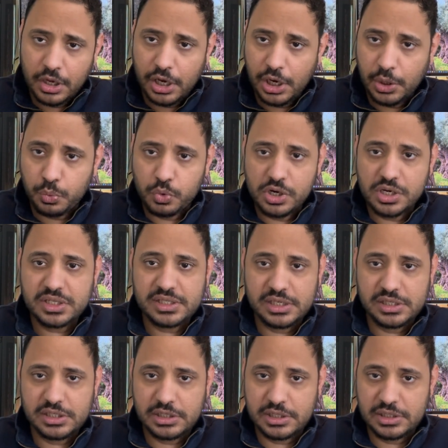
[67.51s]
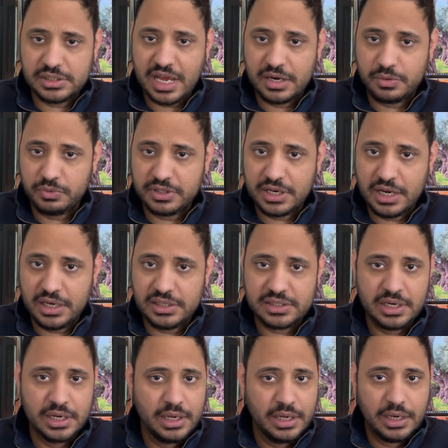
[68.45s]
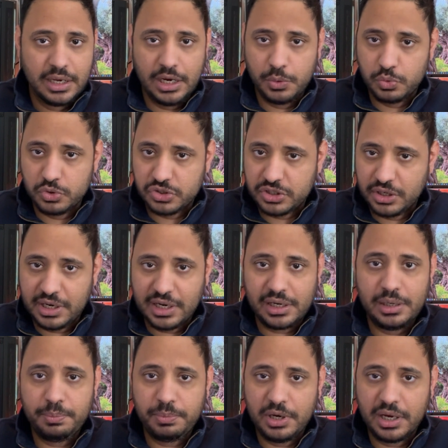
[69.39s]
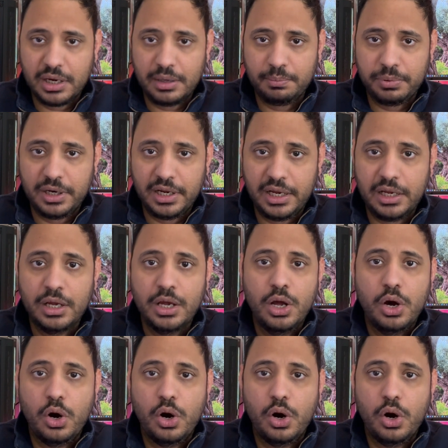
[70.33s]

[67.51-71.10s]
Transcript: It works as it is advertised. It was directly plug and play.